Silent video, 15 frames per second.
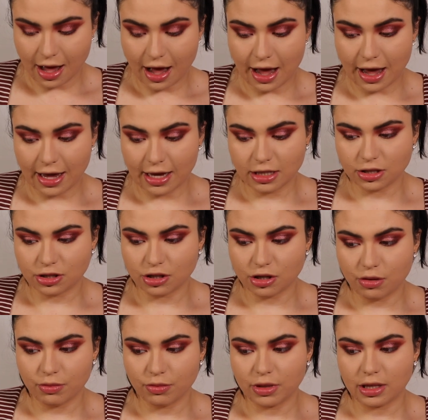I
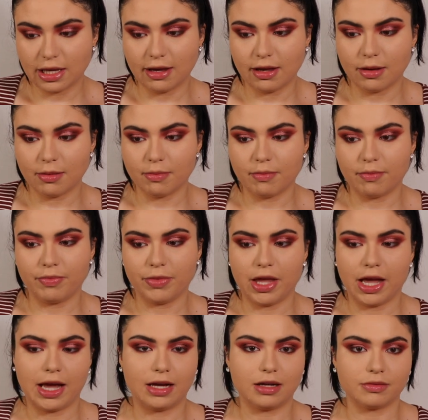don't really
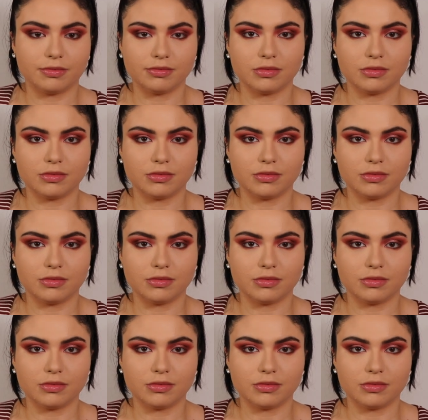like